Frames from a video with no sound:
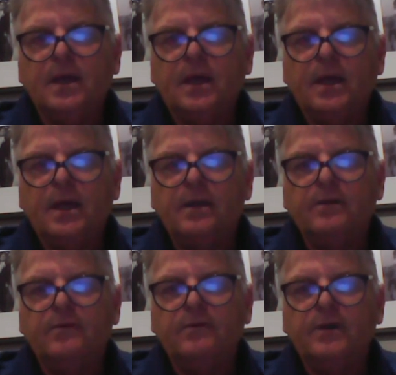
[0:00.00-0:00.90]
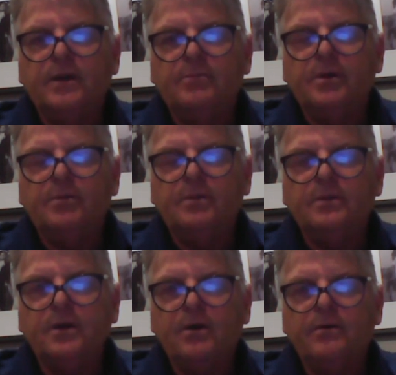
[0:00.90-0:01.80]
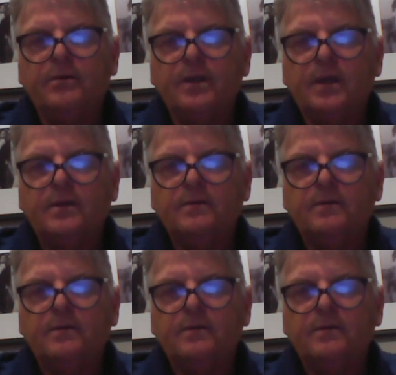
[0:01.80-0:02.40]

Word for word: and to let people know that